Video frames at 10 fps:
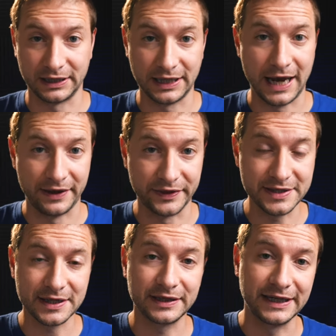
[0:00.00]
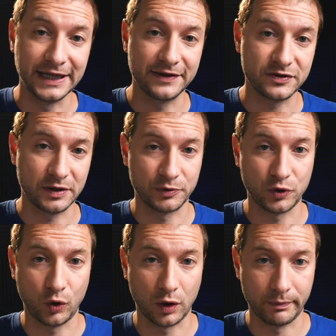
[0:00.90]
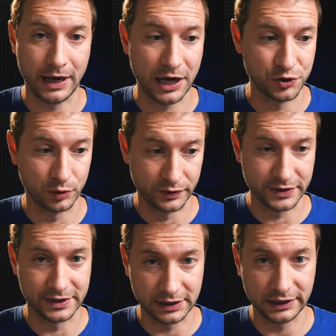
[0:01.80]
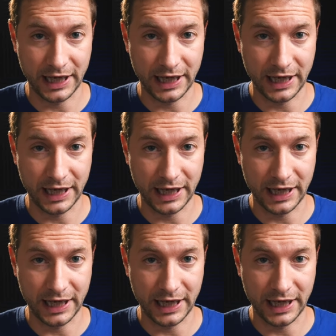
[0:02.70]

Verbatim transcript: CLI, these are the NativeScript core modules, it's a